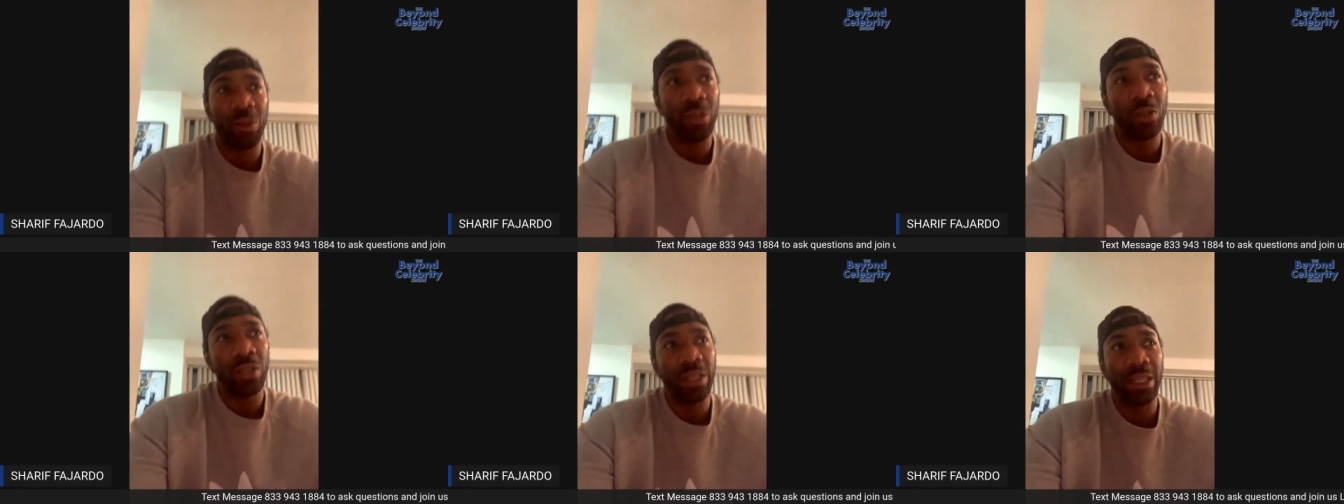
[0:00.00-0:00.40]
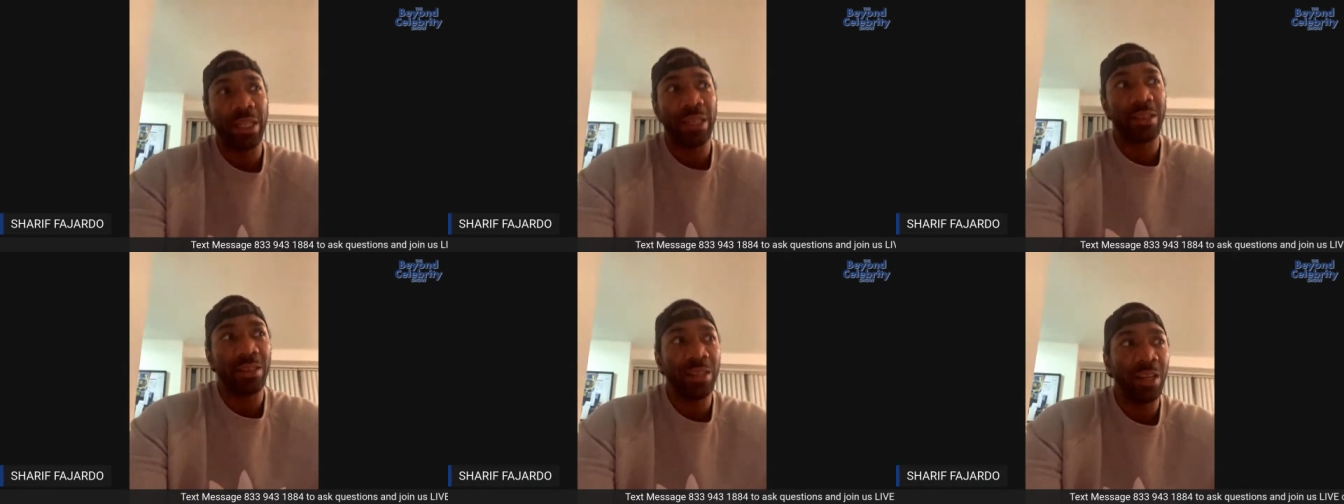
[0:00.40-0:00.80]
when you look
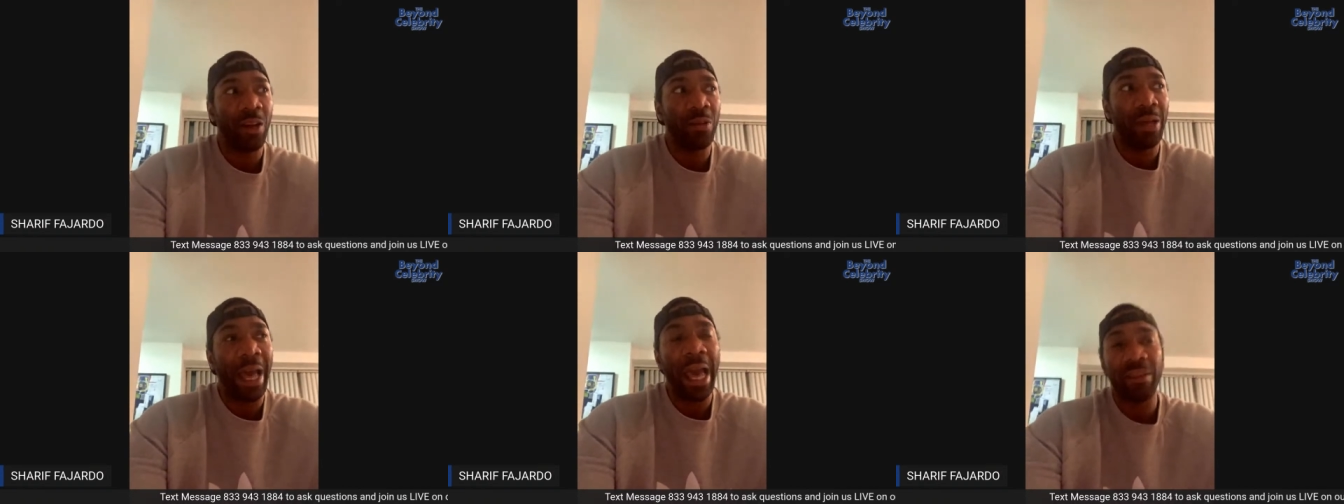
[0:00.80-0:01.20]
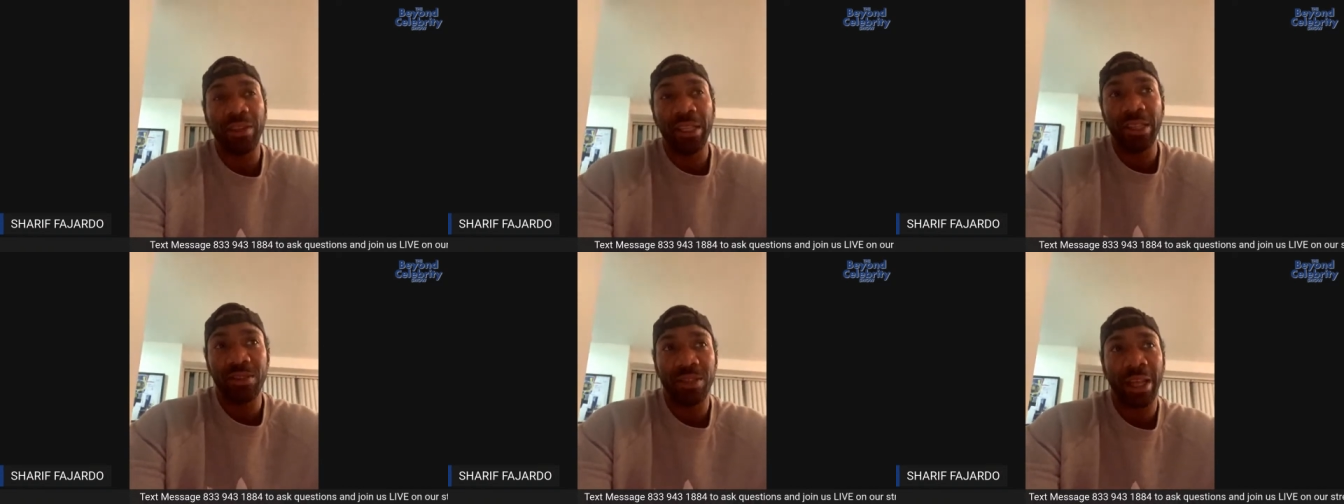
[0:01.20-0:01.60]
at, you know,
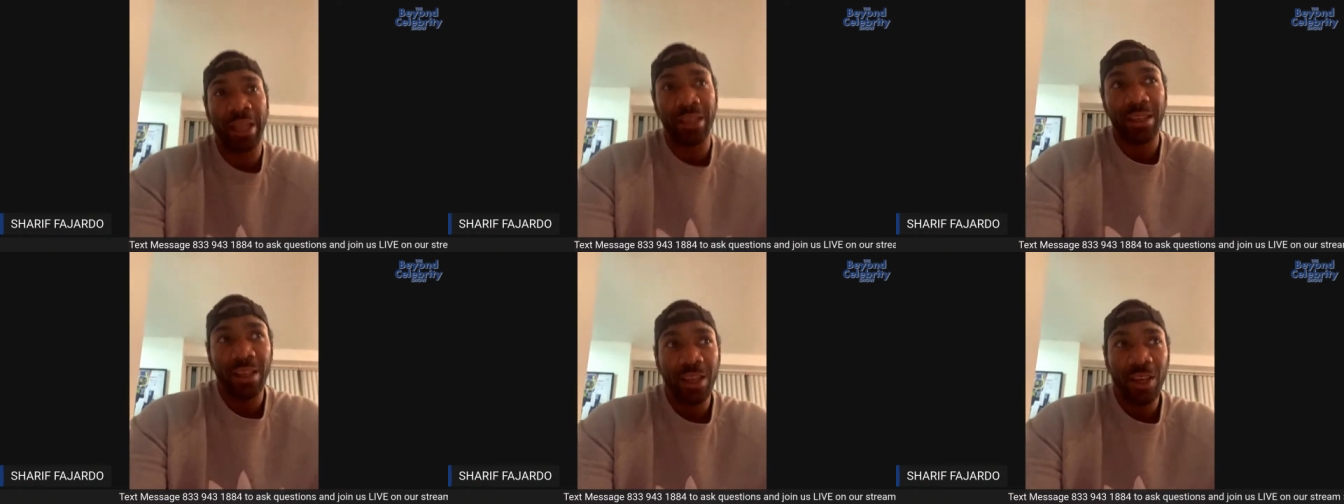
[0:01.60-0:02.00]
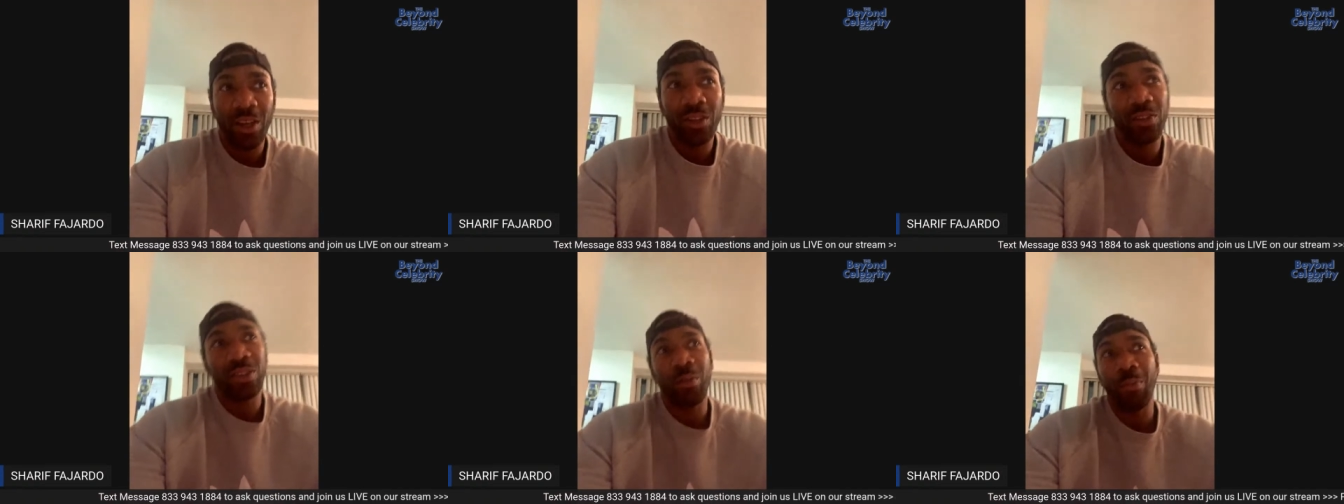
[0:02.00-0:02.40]
athletes, like
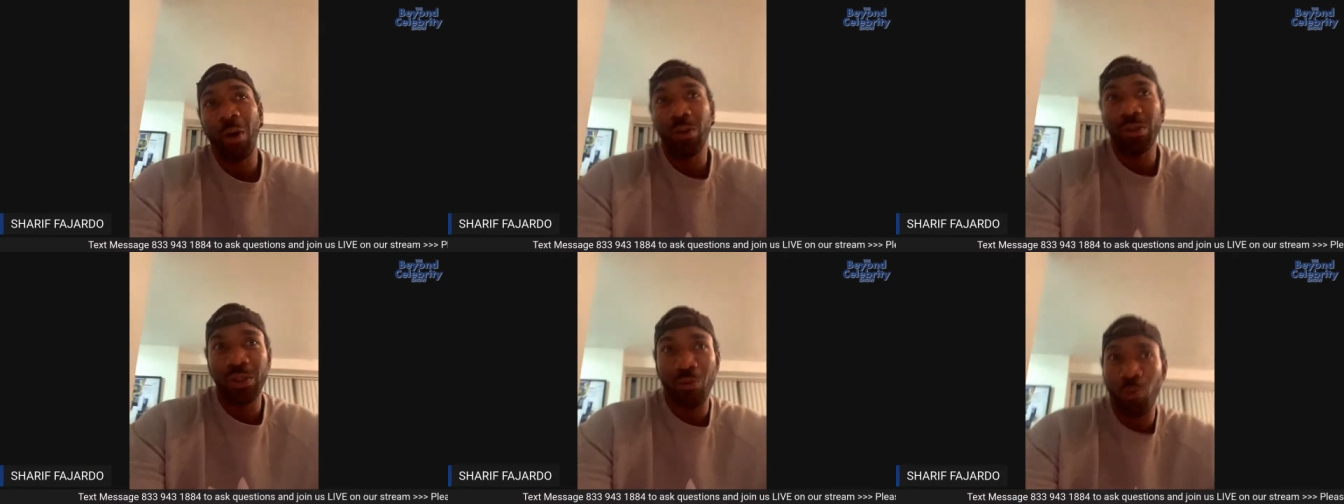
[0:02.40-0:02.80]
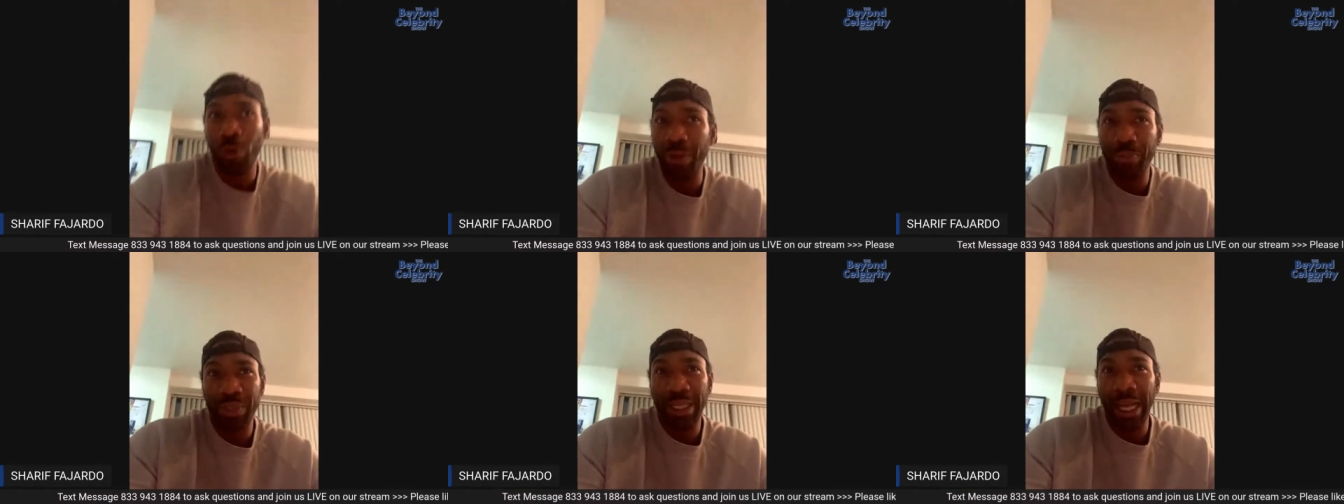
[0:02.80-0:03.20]
the most
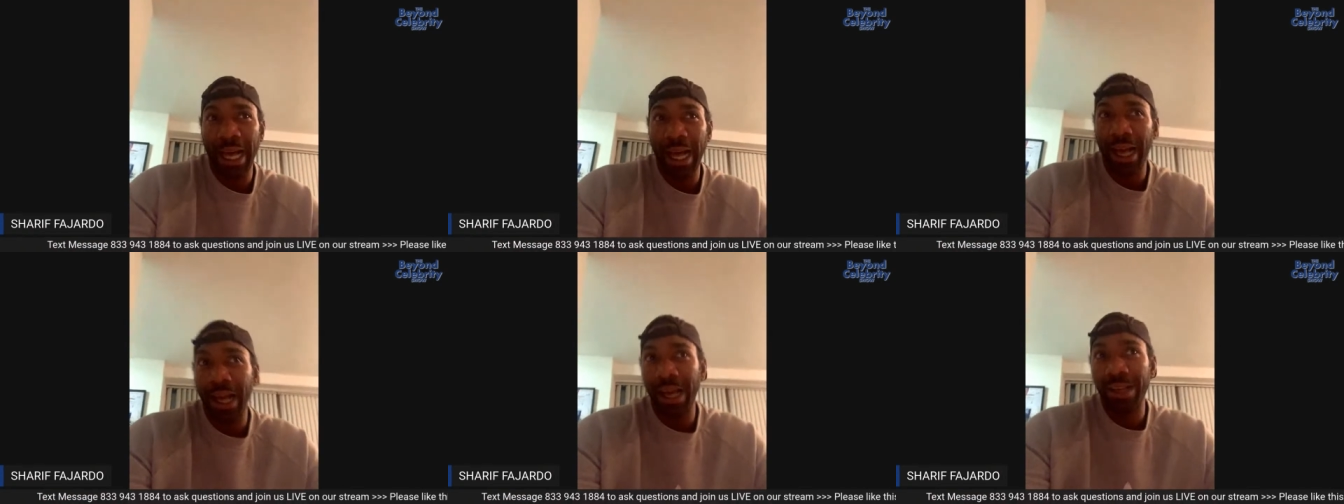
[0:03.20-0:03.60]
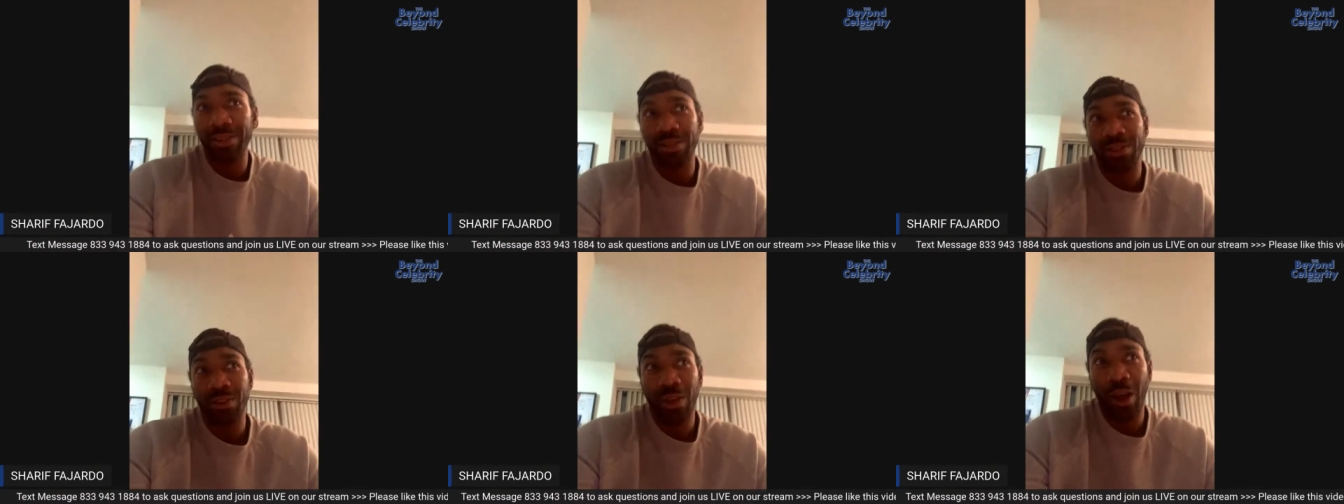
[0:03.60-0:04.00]
ripped
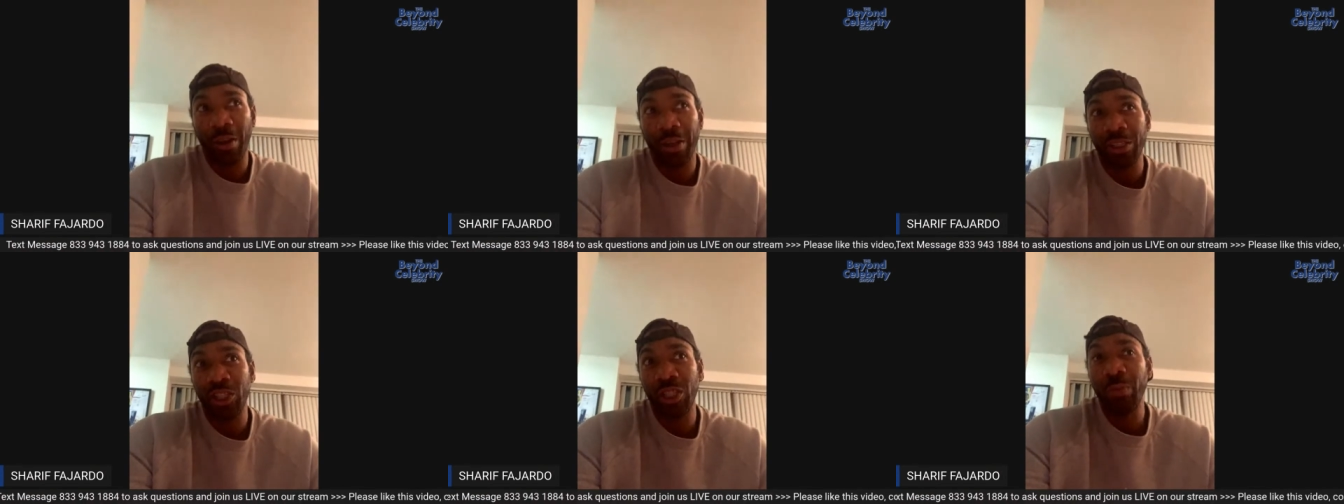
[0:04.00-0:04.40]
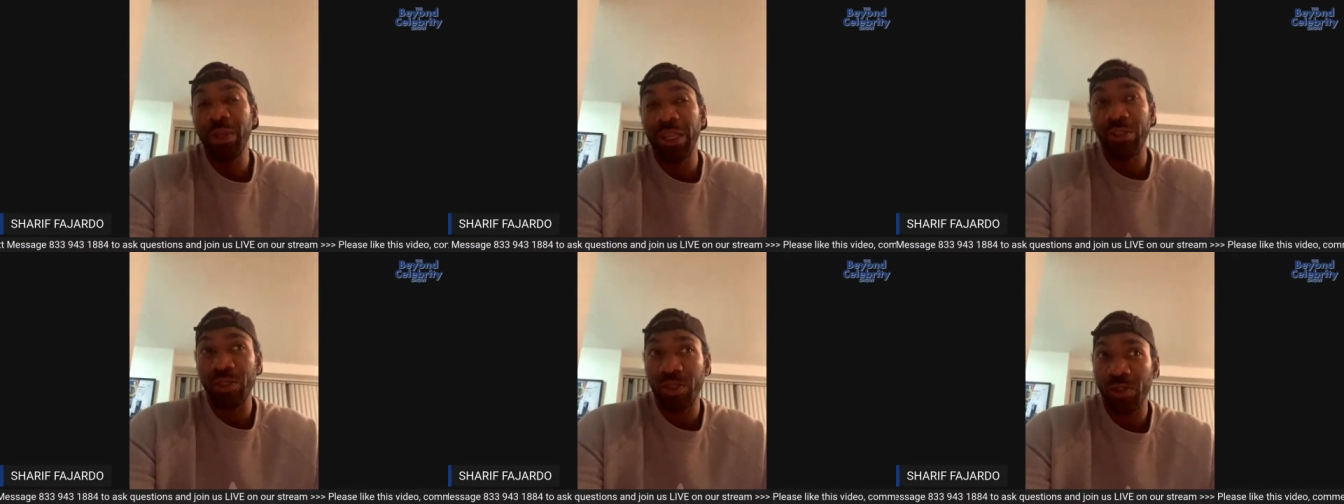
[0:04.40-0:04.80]
guys are the
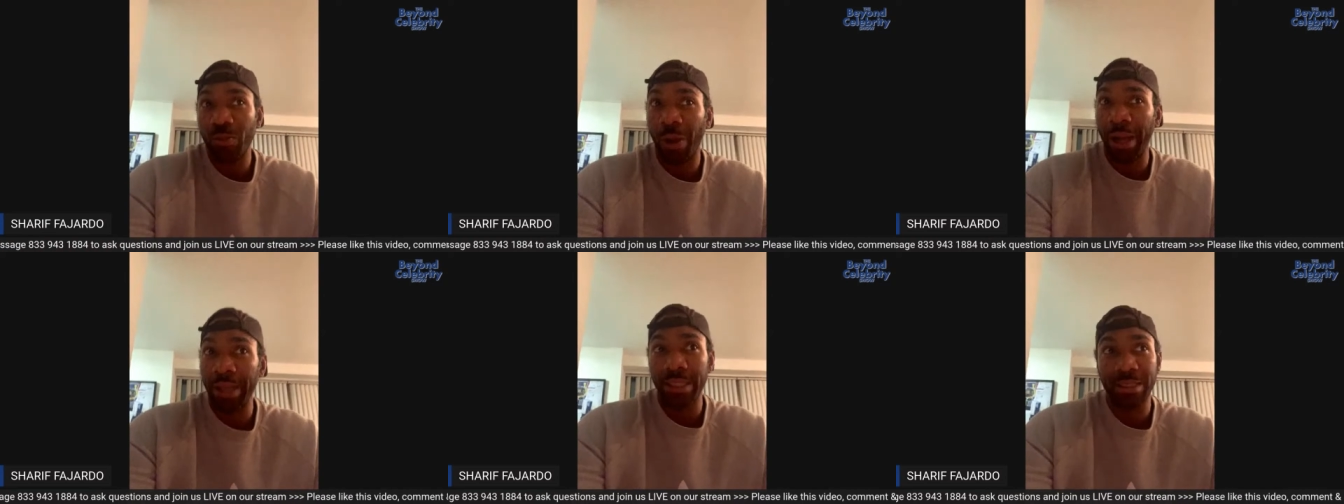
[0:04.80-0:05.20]
gymnasts, right?